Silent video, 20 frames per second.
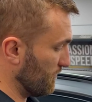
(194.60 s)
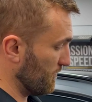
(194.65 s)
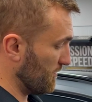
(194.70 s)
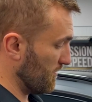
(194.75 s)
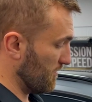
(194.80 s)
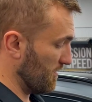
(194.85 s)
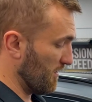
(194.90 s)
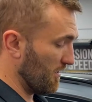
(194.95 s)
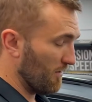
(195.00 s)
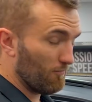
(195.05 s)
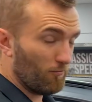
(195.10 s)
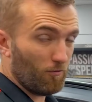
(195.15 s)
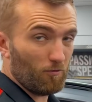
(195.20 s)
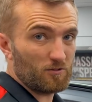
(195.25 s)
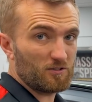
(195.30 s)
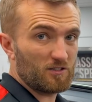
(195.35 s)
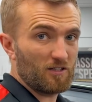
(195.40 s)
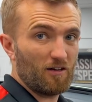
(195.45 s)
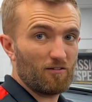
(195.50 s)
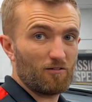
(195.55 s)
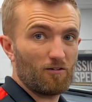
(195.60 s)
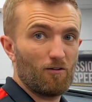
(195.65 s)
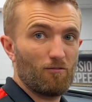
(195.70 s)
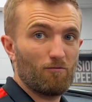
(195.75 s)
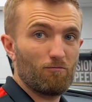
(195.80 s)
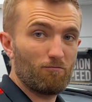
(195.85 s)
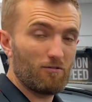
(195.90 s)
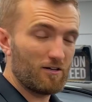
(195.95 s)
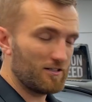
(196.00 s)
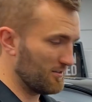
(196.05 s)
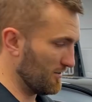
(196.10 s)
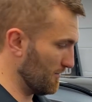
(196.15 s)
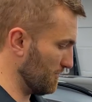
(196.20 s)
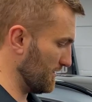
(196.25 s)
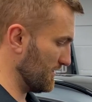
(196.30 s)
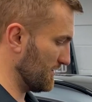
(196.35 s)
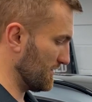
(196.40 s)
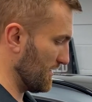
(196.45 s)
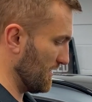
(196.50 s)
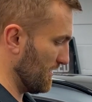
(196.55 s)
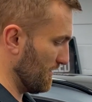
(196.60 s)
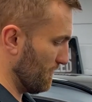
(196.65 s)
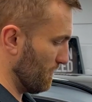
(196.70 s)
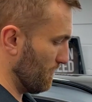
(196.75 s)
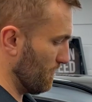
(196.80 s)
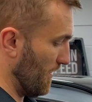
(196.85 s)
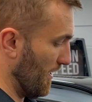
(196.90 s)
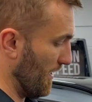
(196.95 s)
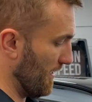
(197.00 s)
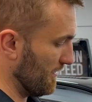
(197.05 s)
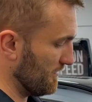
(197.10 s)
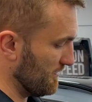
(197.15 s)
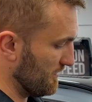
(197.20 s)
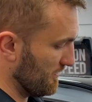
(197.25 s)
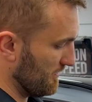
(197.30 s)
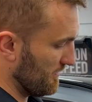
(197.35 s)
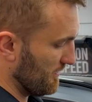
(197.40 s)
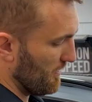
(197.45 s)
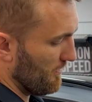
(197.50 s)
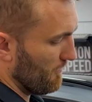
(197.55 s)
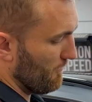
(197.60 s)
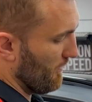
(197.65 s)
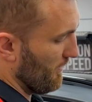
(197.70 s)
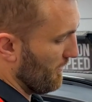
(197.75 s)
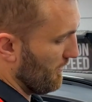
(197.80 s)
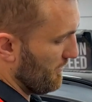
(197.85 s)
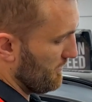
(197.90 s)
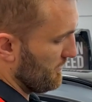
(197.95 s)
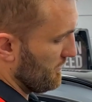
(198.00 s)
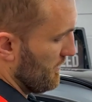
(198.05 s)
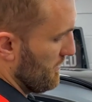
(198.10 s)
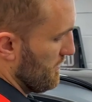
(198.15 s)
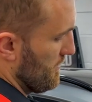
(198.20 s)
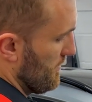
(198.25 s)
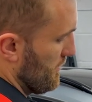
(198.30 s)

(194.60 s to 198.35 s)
for doing it, fortunately I've got reasonably skinny hands and skinny fingers.